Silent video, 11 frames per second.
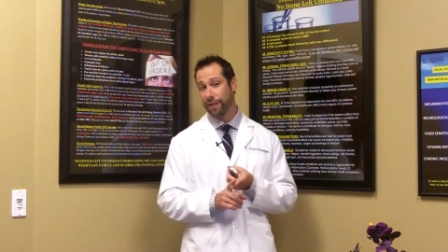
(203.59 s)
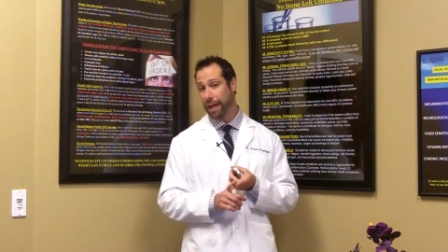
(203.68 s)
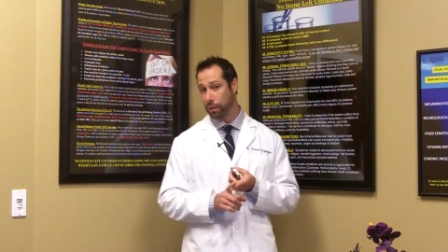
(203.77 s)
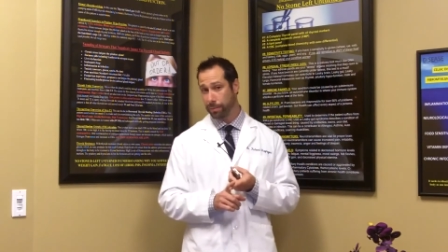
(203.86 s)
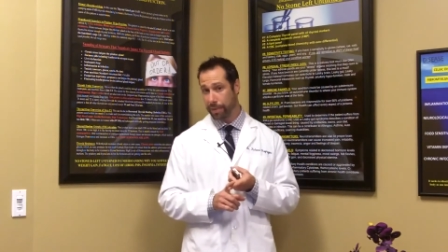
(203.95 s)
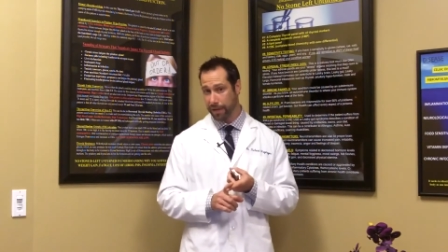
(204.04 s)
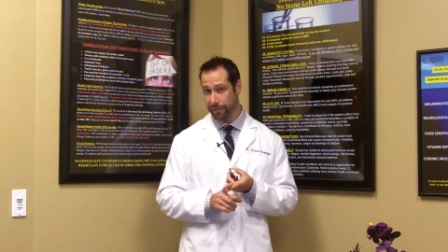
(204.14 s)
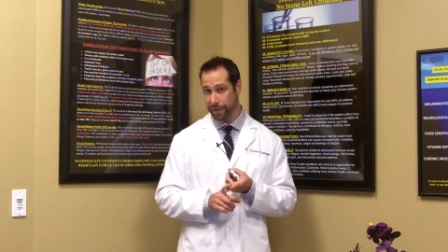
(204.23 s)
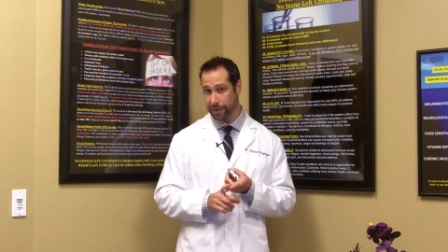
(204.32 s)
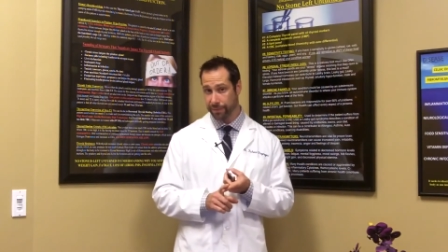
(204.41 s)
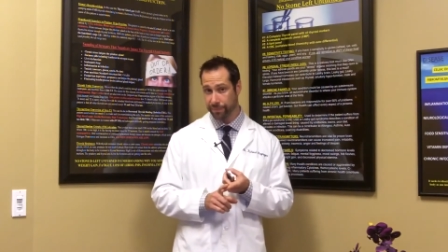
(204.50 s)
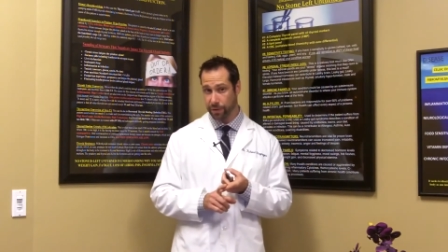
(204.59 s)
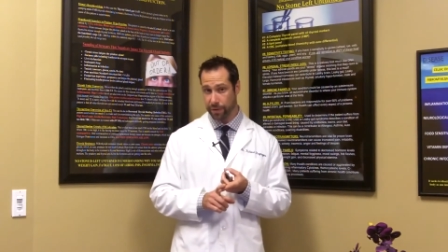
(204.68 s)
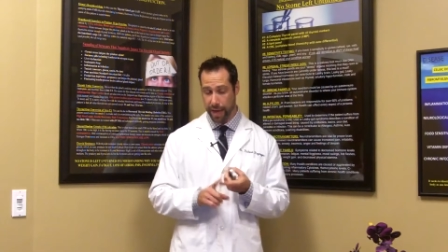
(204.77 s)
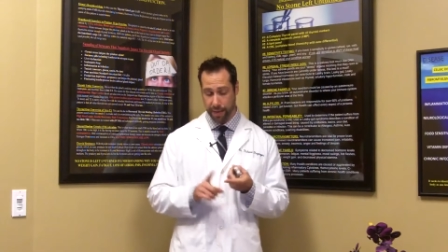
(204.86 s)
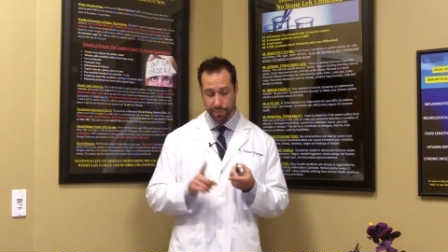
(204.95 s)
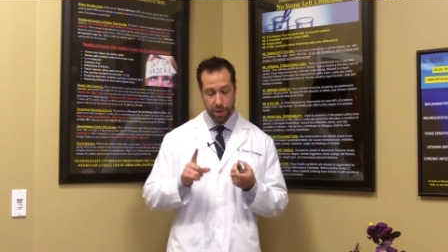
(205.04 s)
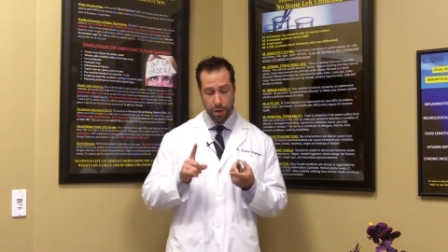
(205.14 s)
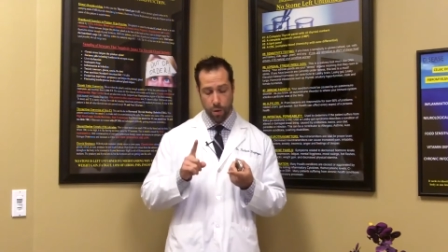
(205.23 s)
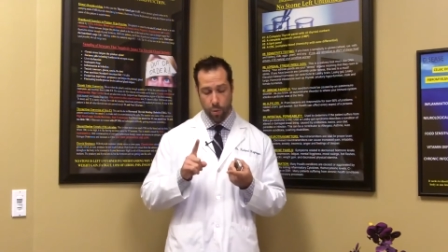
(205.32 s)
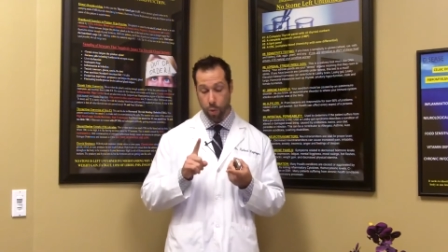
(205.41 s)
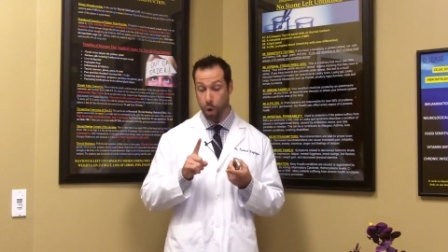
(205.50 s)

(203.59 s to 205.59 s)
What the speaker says: has the following benefits, okay?